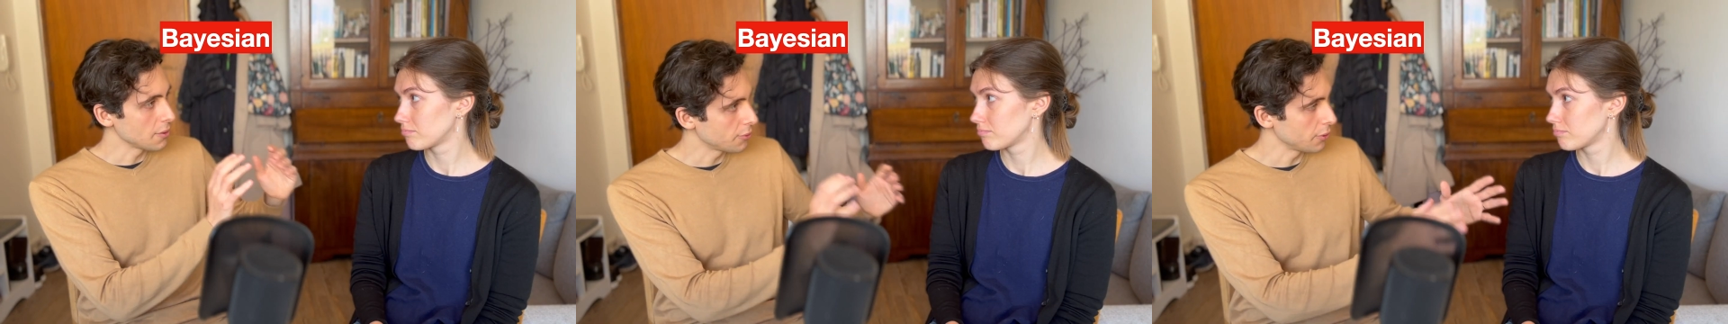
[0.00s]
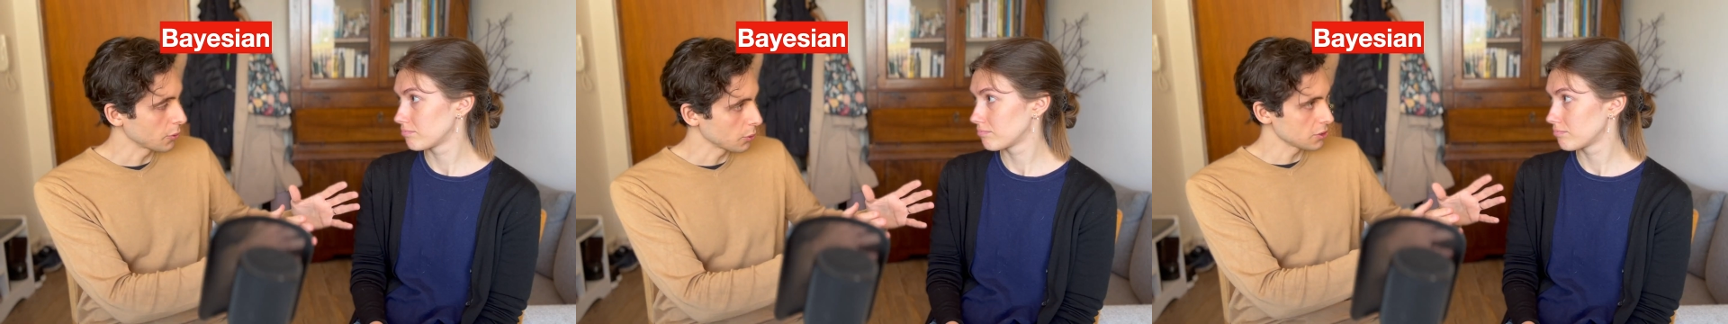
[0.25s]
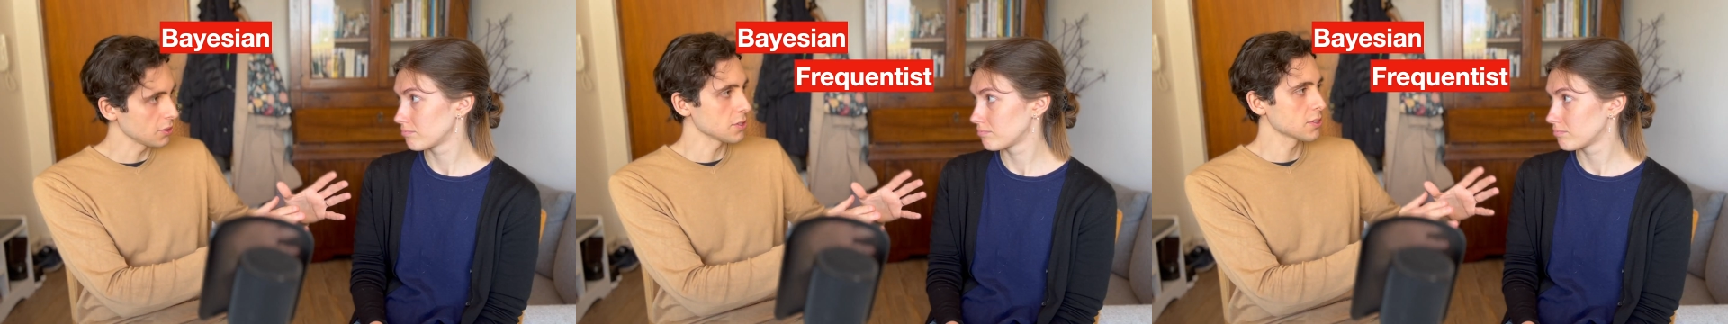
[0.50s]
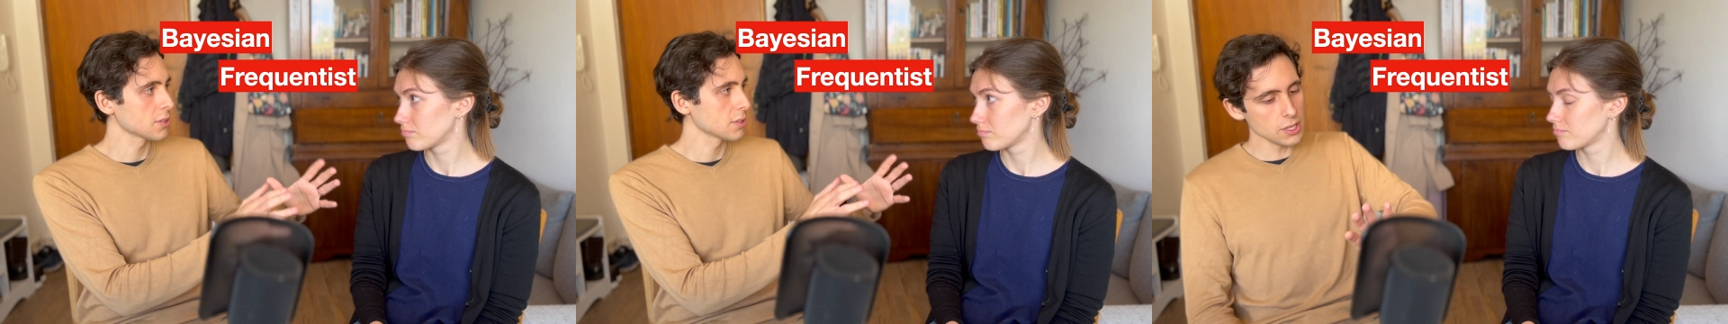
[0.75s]
Speaker 1: and
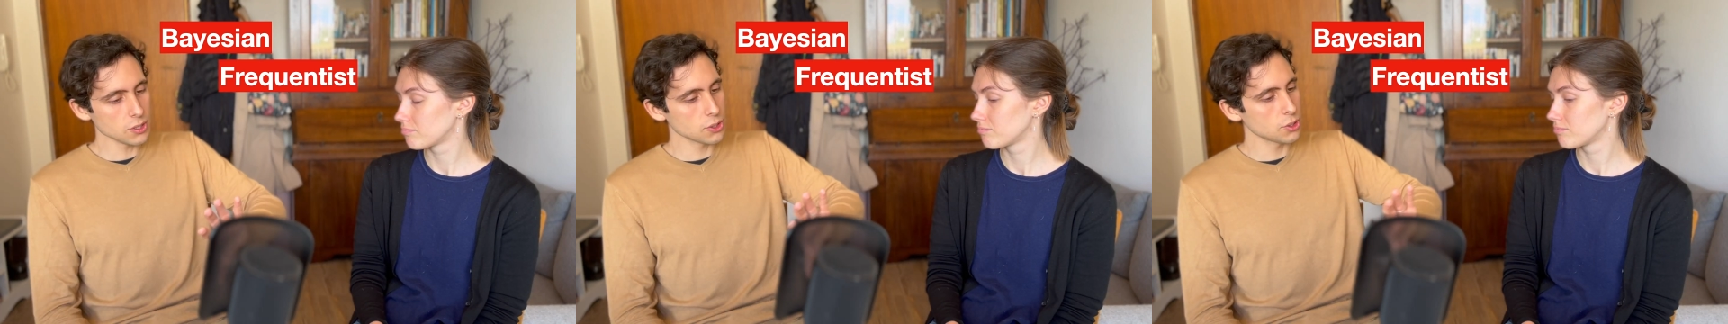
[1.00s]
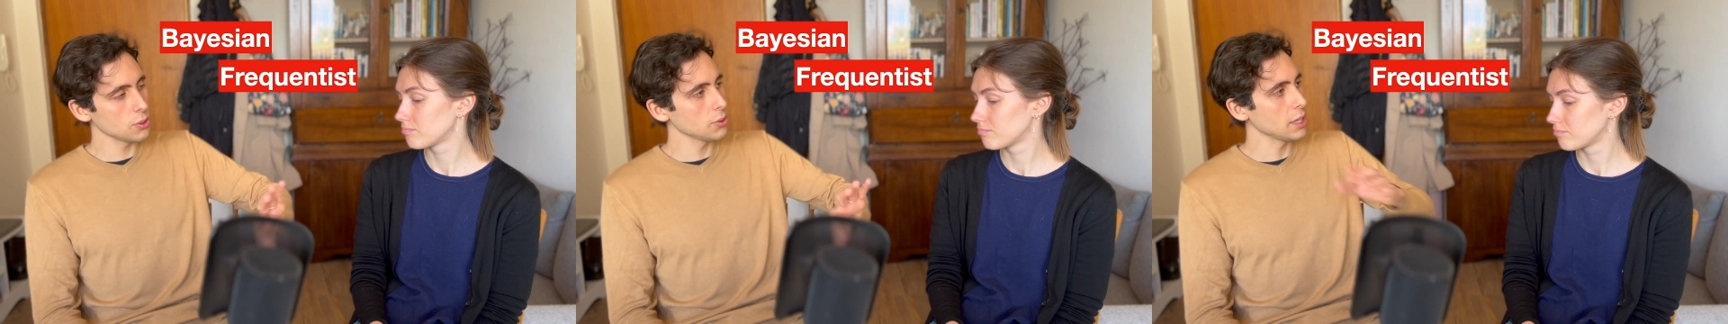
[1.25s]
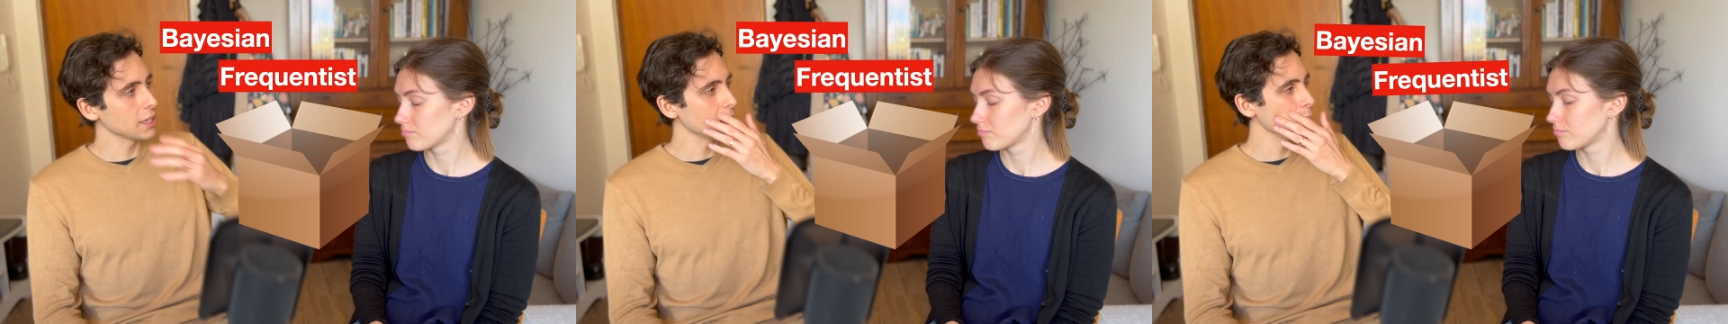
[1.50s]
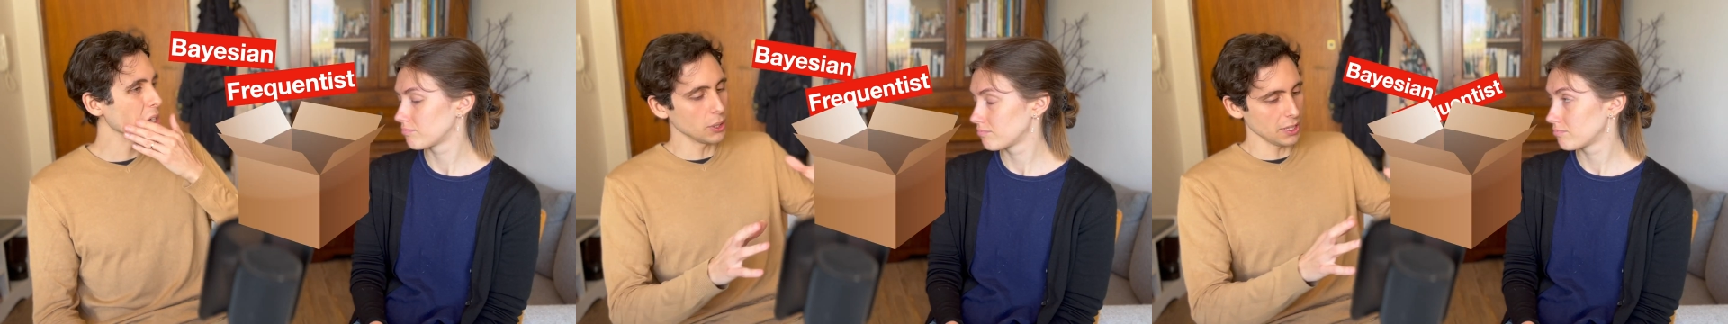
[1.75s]
frequentist. These two, they
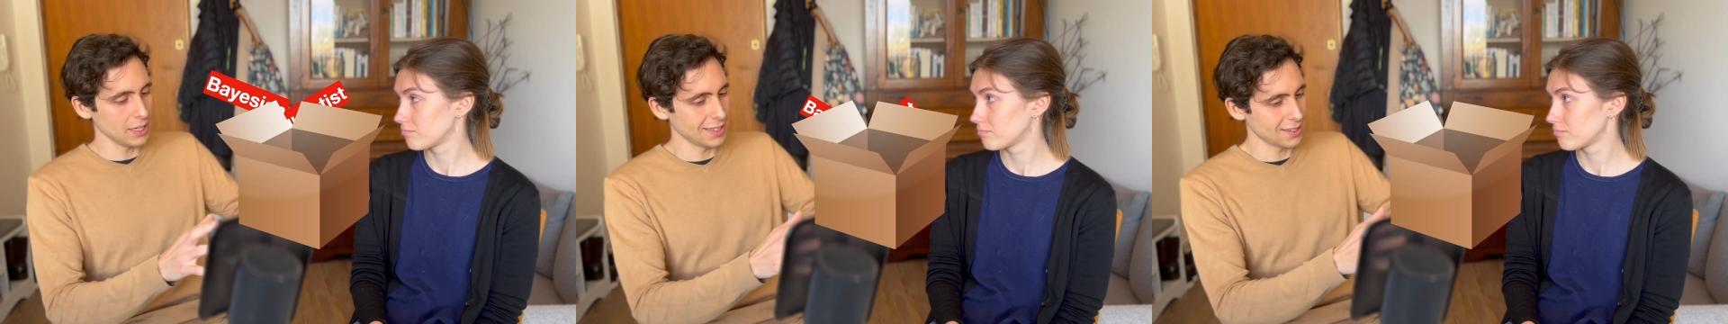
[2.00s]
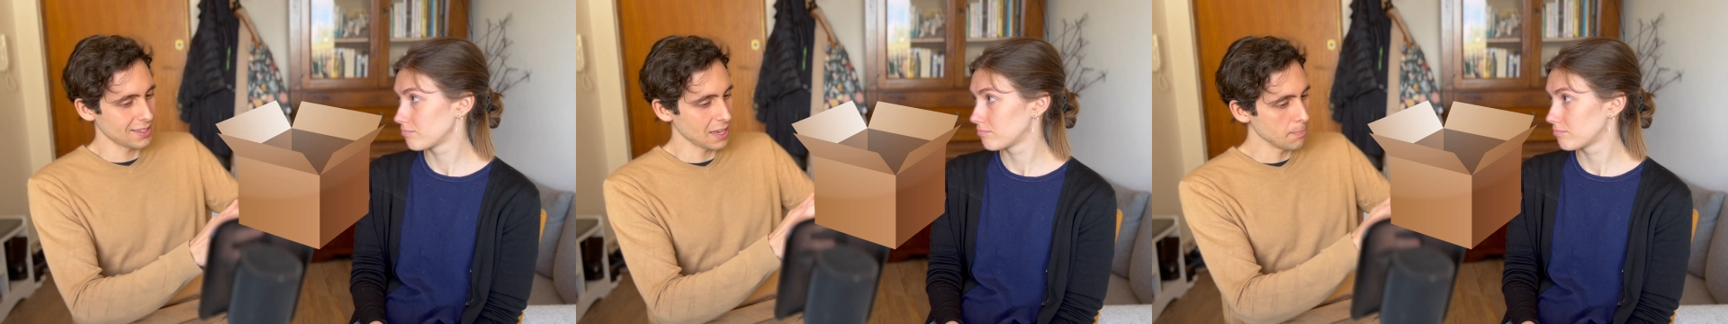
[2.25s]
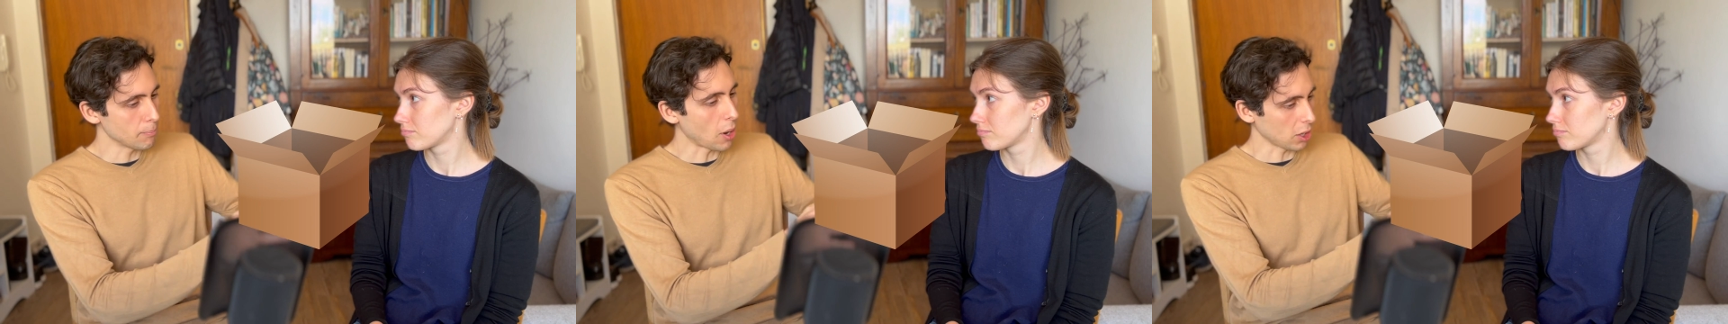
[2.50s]
can be put in the same